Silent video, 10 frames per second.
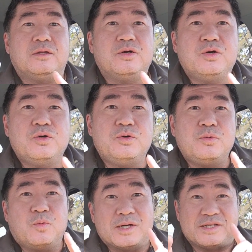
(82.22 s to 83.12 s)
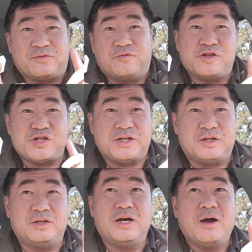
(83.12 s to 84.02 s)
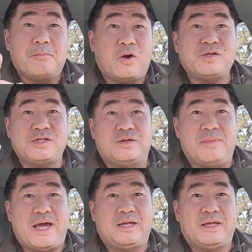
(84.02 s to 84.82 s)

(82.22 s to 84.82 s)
who was the original person to make